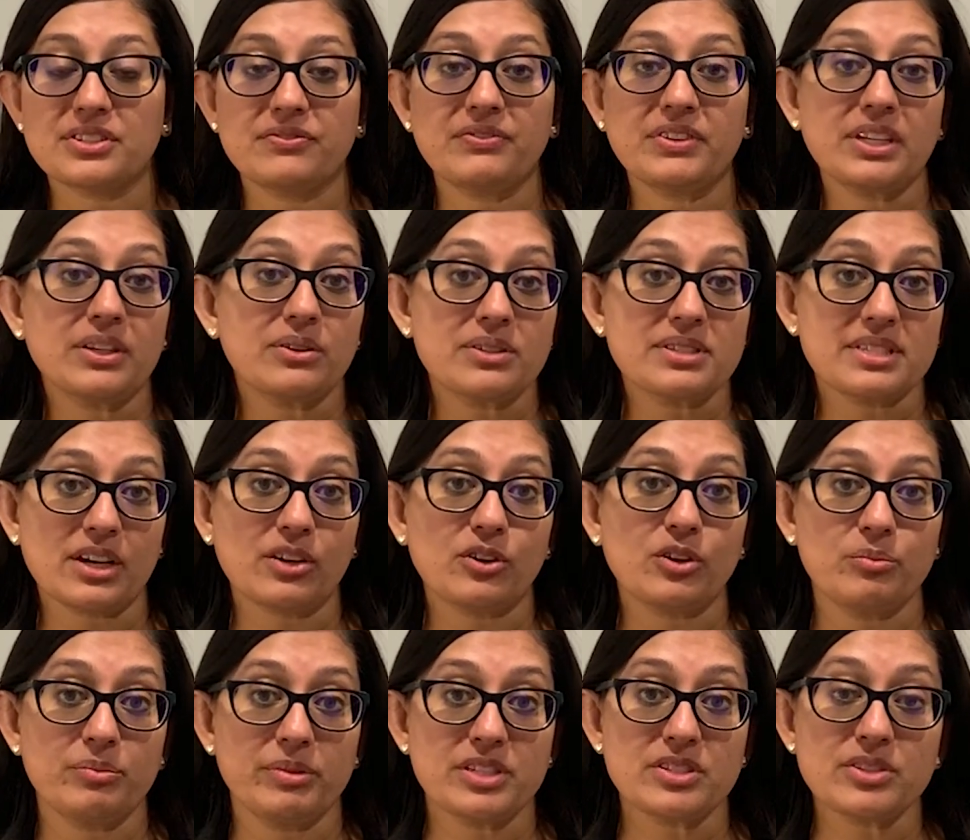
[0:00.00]
fields that
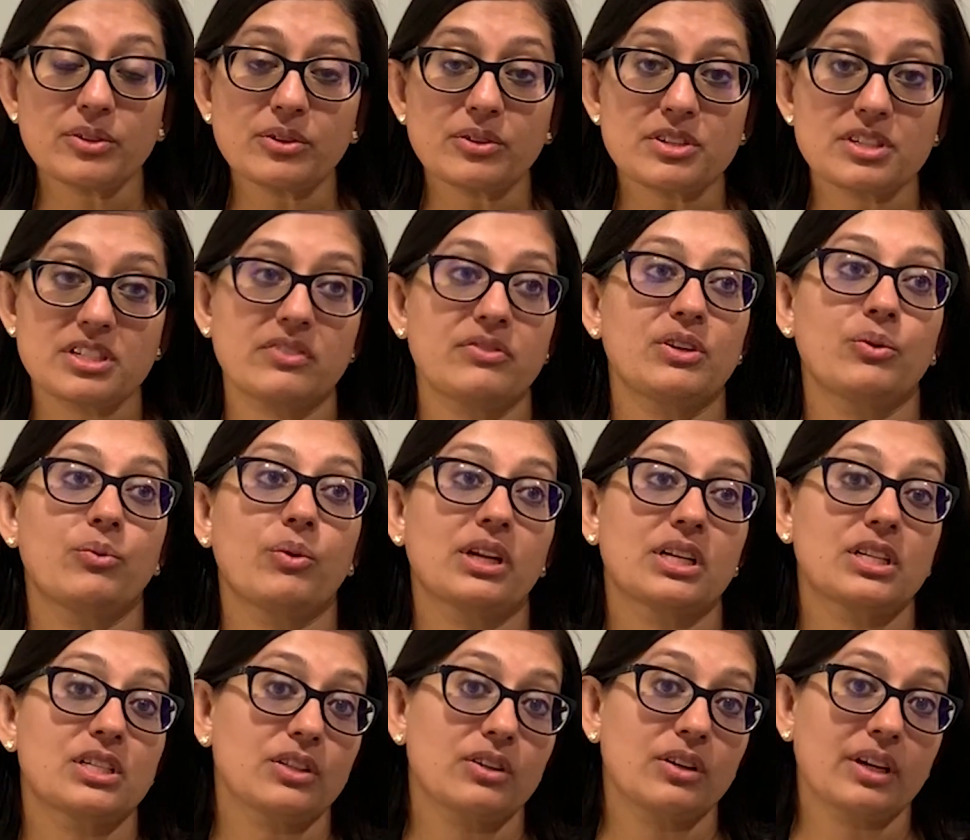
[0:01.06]
could be searched if you wanted
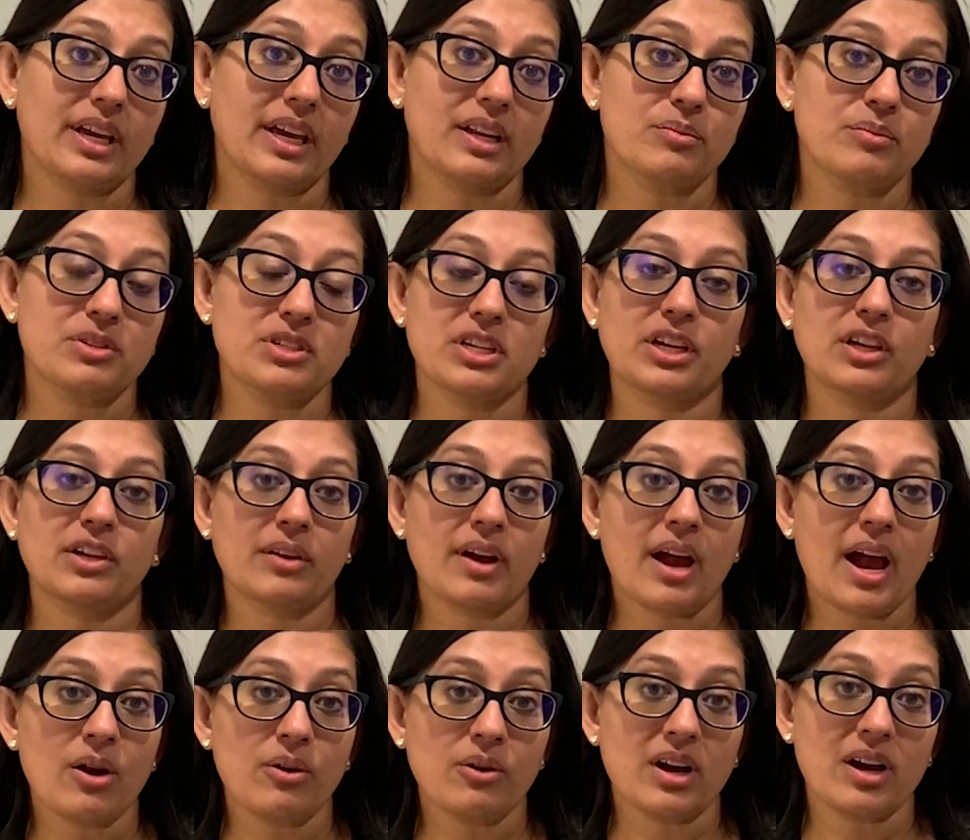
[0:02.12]
to look at a particular
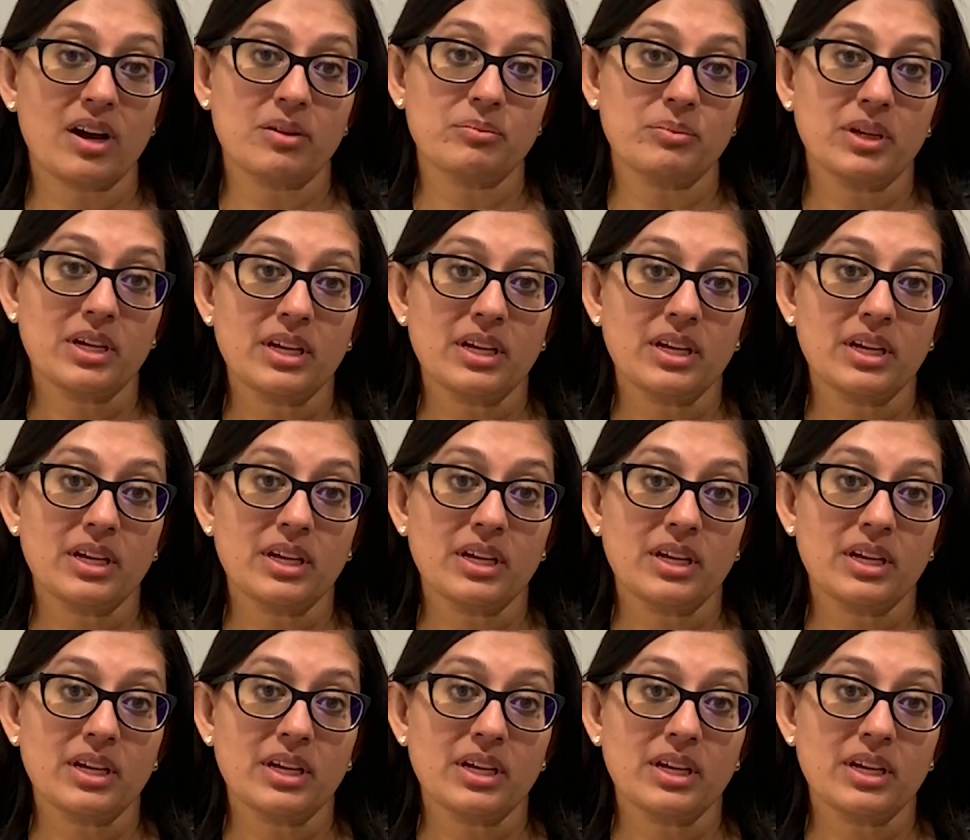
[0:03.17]
outcome.